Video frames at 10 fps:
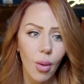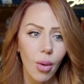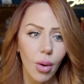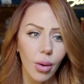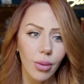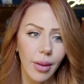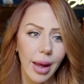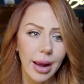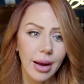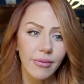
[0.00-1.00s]
Or
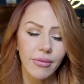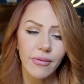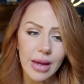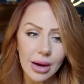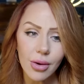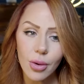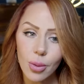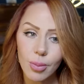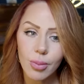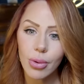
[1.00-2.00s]
like
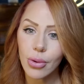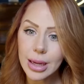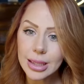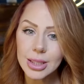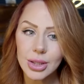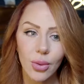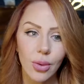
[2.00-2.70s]
fingerprints?